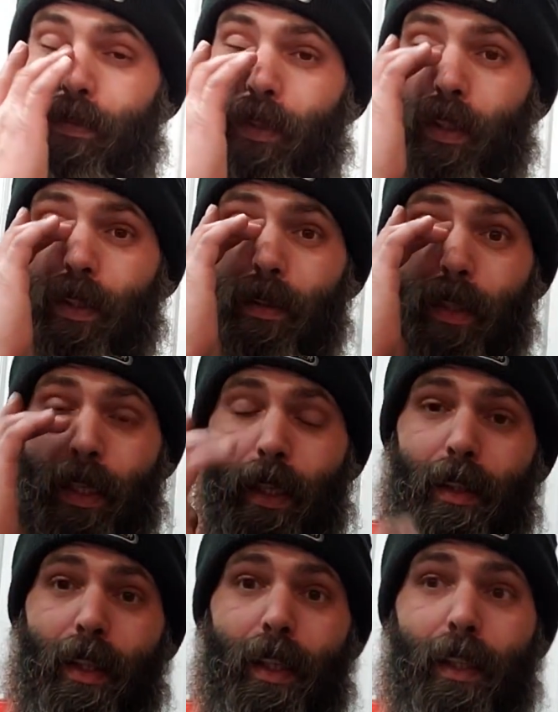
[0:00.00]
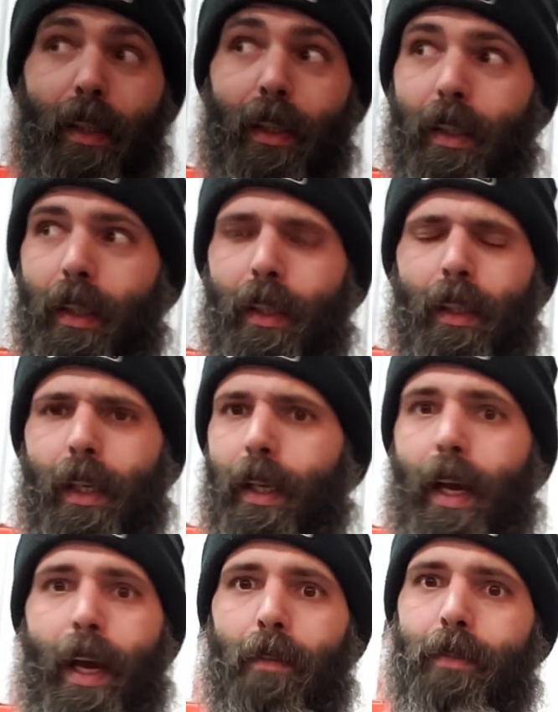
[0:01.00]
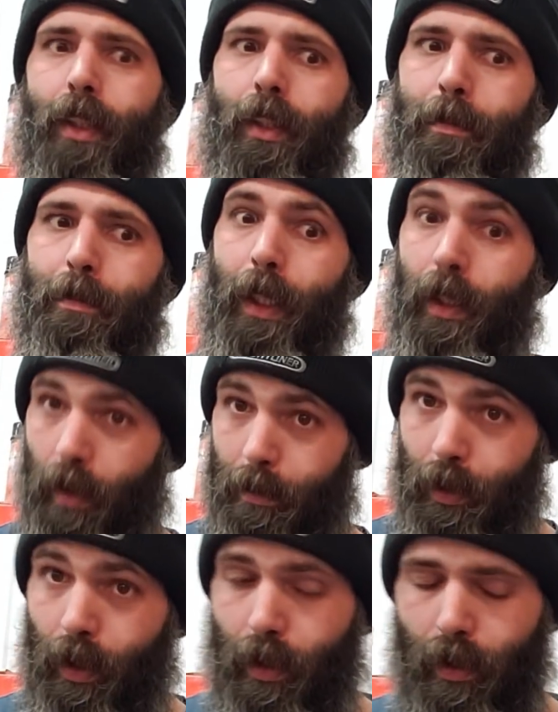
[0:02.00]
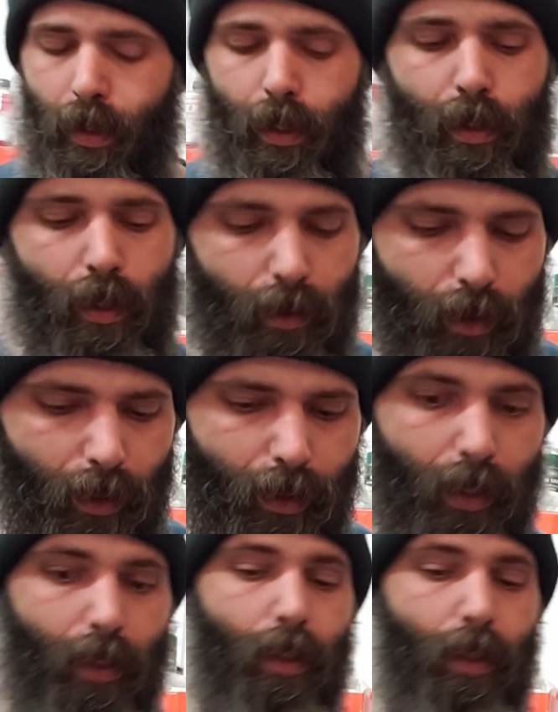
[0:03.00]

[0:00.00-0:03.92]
for anything on like a 1/2-ton pickup truck or anything like that